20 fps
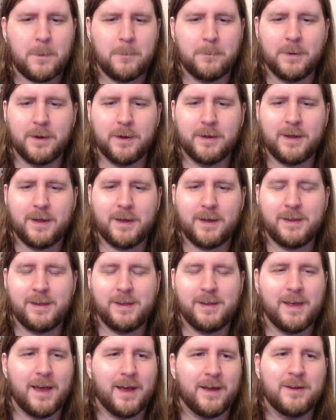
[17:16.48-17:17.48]
But uh,
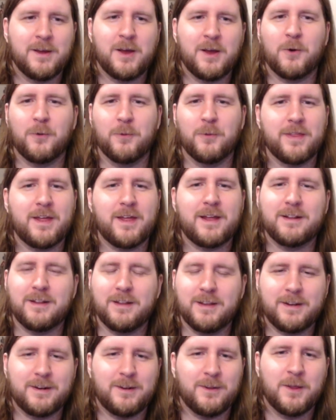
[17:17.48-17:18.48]
yeah, with that
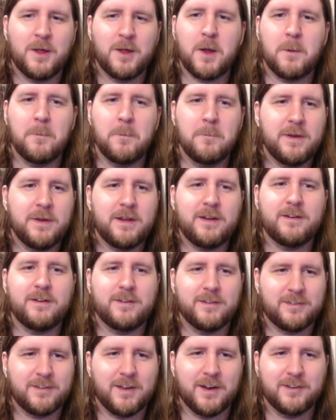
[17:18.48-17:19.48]
little mini
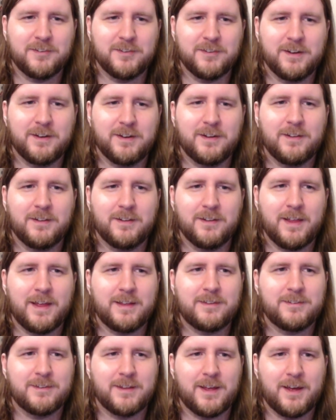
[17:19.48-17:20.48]
discussion,
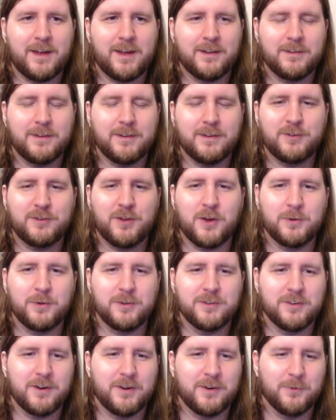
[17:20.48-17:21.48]
let's uh, let's go
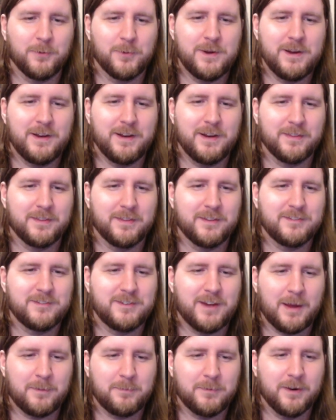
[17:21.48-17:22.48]
and start reading this
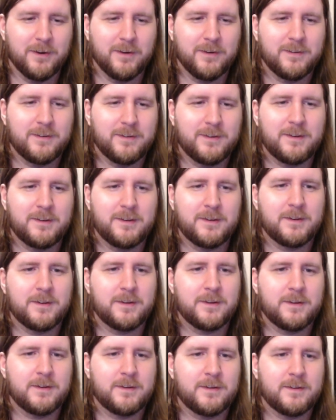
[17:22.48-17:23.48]
chapter.
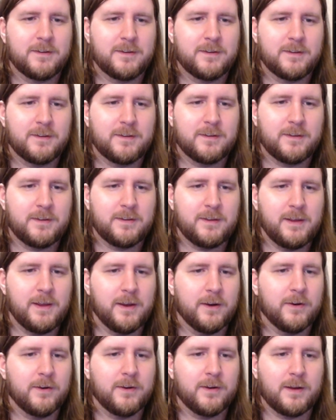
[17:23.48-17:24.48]

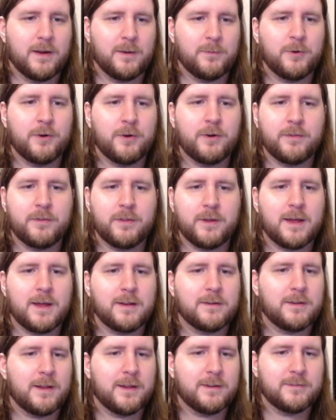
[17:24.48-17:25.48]
Here, I brought all the
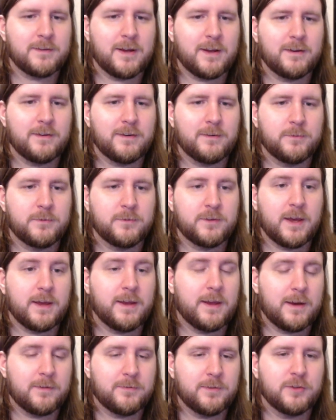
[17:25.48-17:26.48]
god class items I
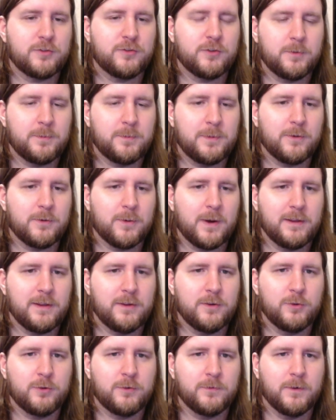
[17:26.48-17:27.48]
have that should be quite
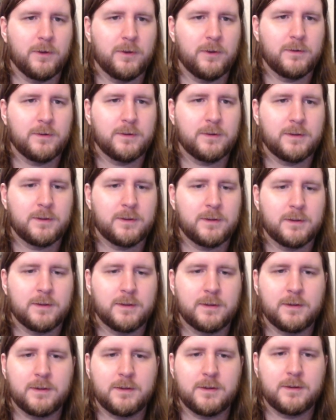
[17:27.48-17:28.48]
useful.
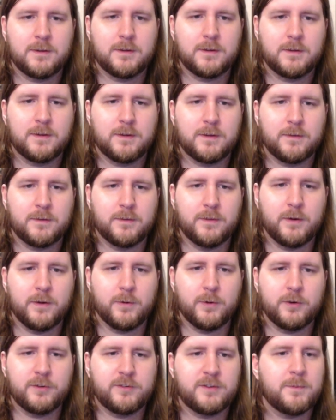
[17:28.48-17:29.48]

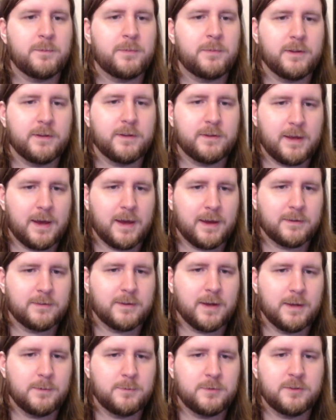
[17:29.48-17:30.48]
There are simple attack
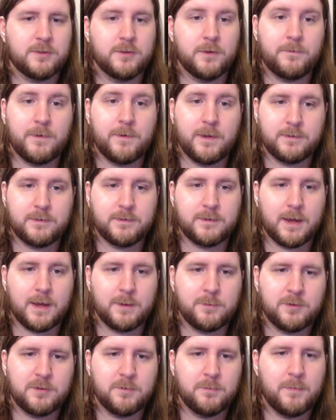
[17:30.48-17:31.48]
types, defense
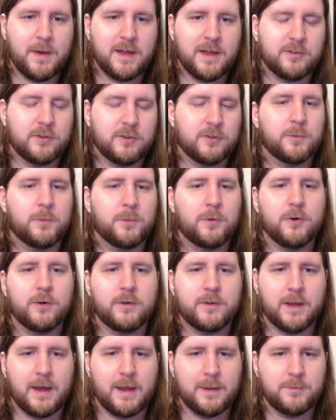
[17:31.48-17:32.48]
types, magic
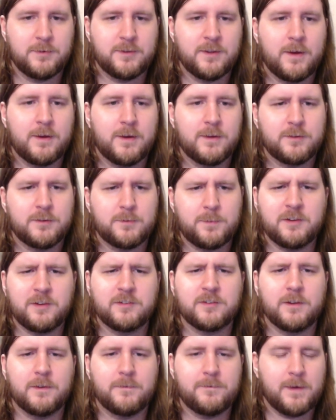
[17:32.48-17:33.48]
support types,
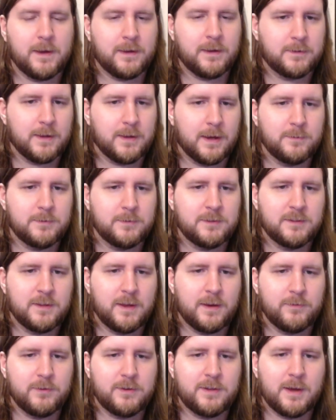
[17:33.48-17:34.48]
special effect types,
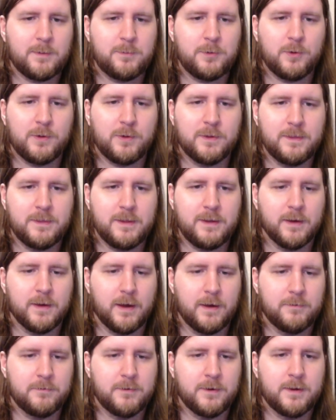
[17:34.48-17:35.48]
every type you can think
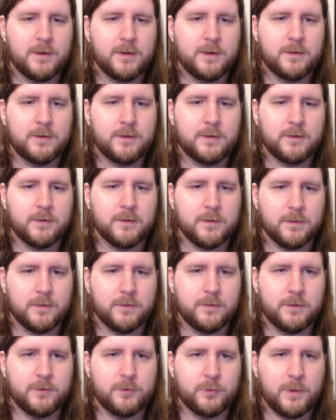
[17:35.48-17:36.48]
of
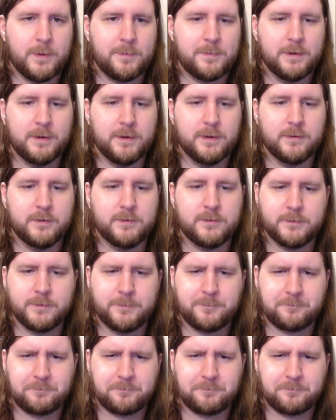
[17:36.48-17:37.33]
this weapon is.